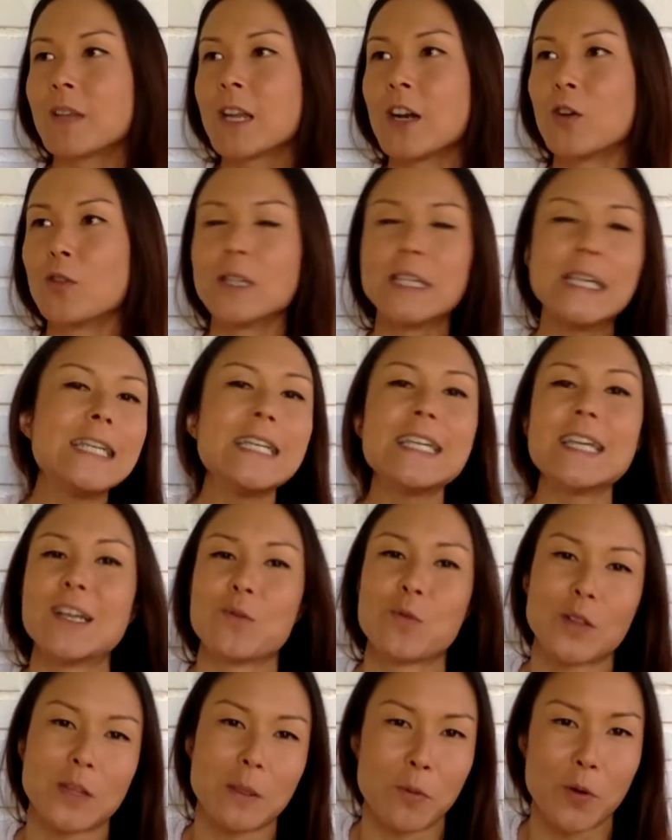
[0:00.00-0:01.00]
you know,
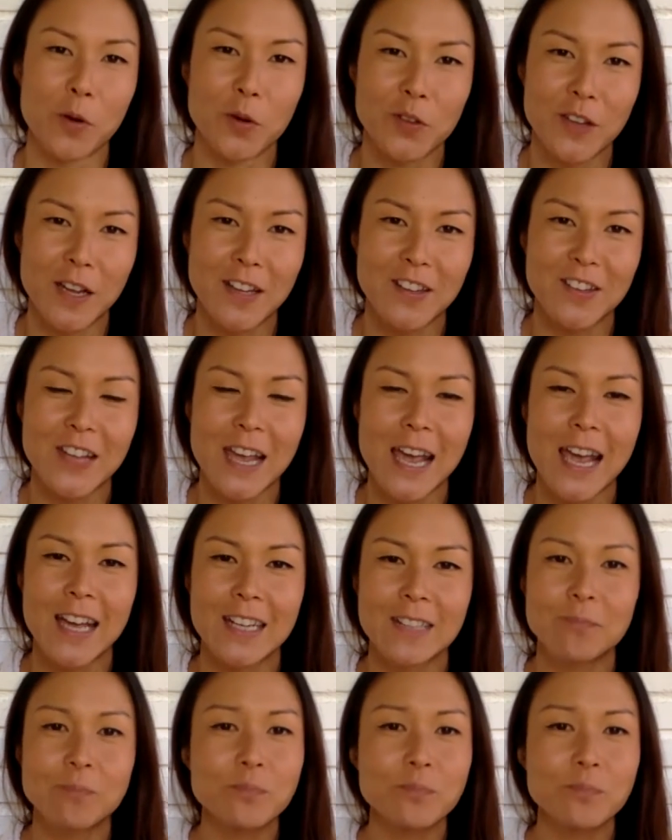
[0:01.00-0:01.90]
lenient with the process, and